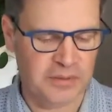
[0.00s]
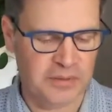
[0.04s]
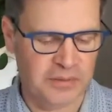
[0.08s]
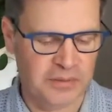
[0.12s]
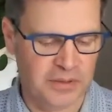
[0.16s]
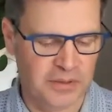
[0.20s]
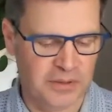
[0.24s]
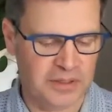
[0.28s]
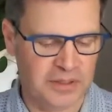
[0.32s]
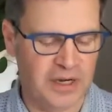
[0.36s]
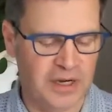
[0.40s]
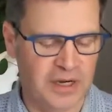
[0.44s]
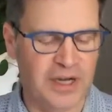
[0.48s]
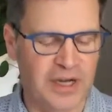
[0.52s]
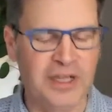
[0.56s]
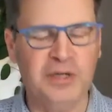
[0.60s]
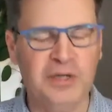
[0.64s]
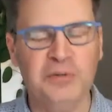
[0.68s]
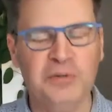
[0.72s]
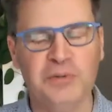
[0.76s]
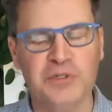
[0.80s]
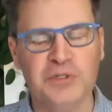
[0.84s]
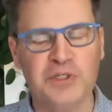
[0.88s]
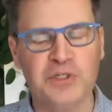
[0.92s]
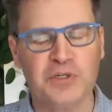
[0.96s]
guy who
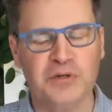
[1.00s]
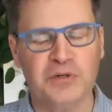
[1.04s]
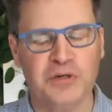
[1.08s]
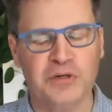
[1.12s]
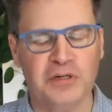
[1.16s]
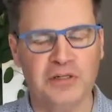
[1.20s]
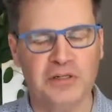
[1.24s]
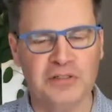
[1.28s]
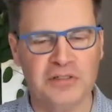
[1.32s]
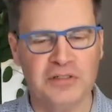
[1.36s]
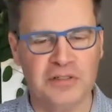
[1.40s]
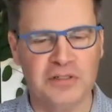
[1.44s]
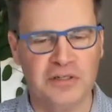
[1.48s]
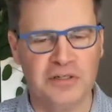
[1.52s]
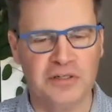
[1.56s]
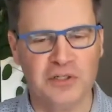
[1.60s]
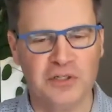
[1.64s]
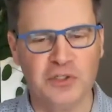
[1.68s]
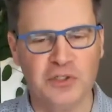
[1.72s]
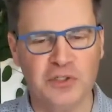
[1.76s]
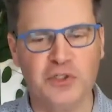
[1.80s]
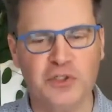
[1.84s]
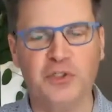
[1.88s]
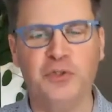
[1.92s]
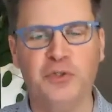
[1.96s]
was called
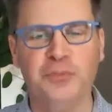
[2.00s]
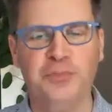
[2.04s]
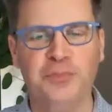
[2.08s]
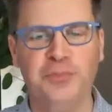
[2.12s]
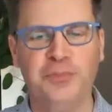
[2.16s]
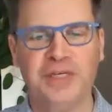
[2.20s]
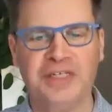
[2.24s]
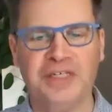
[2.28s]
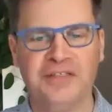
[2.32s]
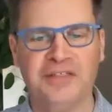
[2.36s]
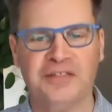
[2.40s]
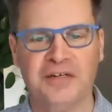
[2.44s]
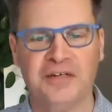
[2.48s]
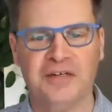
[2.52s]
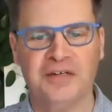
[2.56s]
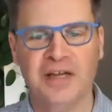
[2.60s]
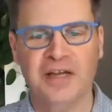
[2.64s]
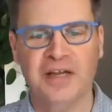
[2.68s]
Schumpeter,